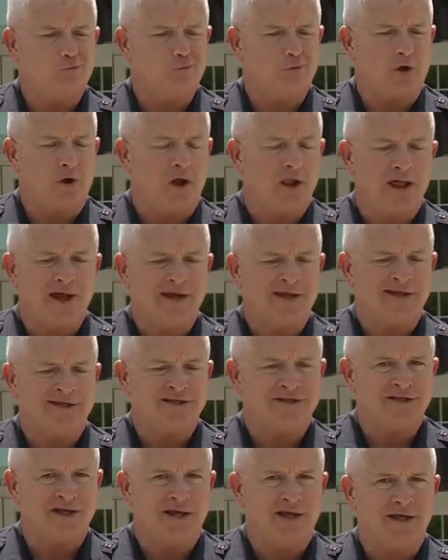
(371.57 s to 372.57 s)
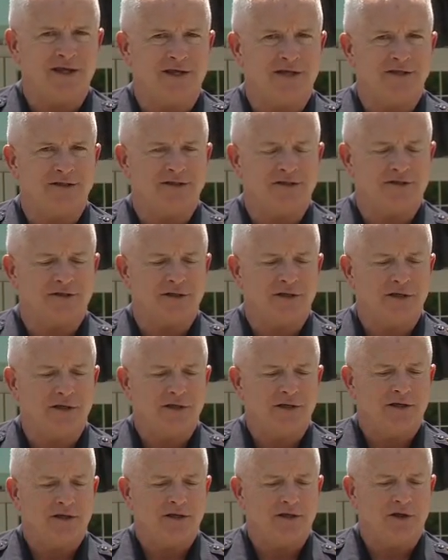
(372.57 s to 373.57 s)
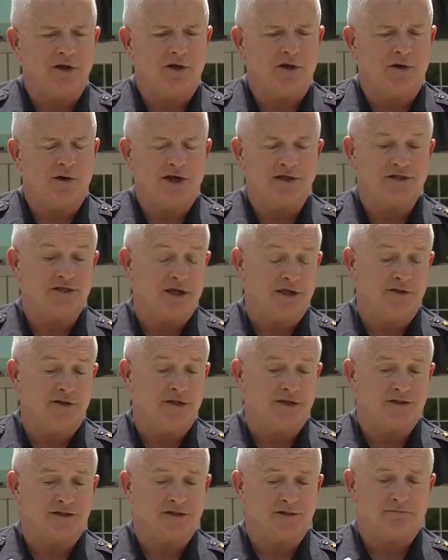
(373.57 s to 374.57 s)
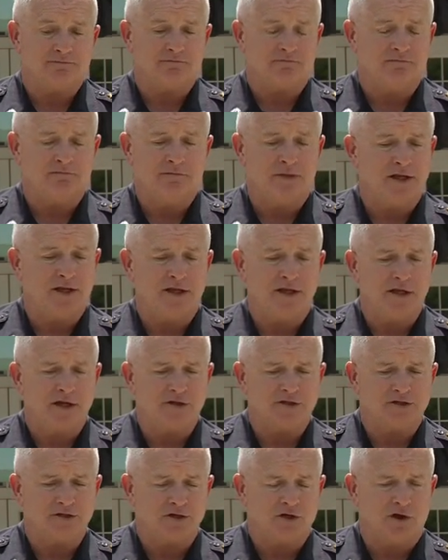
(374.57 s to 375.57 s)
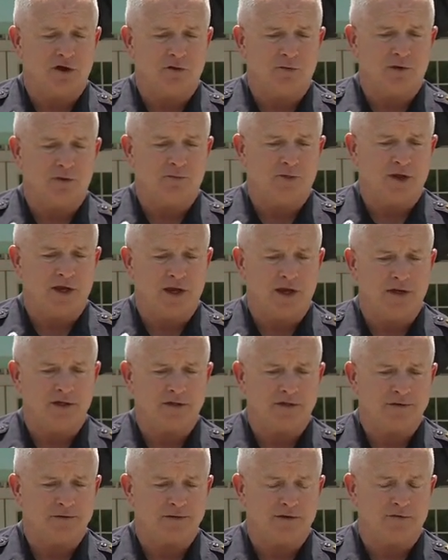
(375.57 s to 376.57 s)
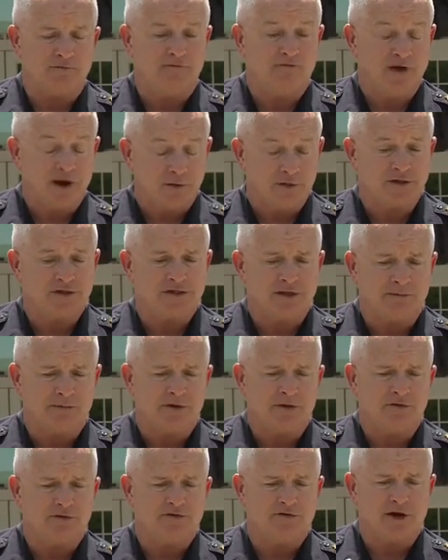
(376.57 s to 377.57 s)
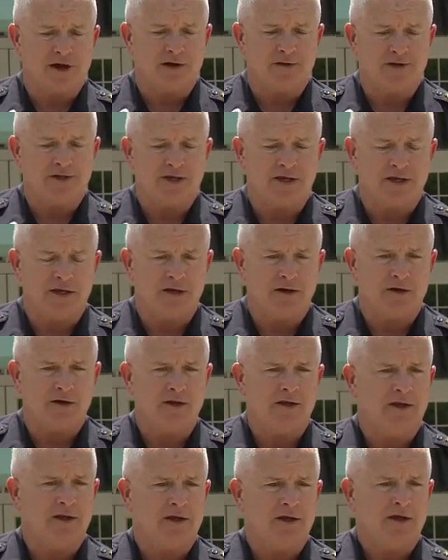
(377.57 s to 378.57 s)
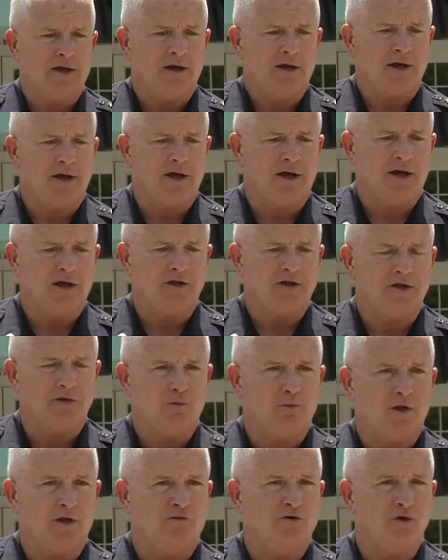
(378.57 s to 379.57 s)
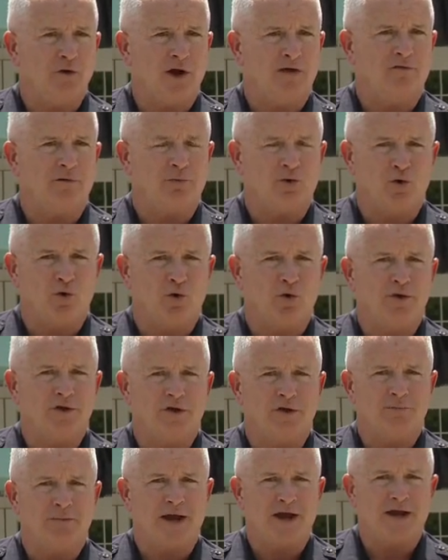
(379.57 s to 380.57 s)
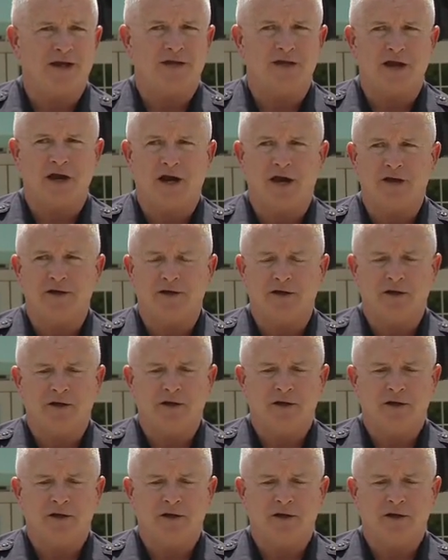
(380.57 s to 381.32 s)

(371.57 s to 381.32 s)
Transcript: all I can say is, you know, I said this many years ago when we had a very similar drowning here. If you have a pool in your backyard,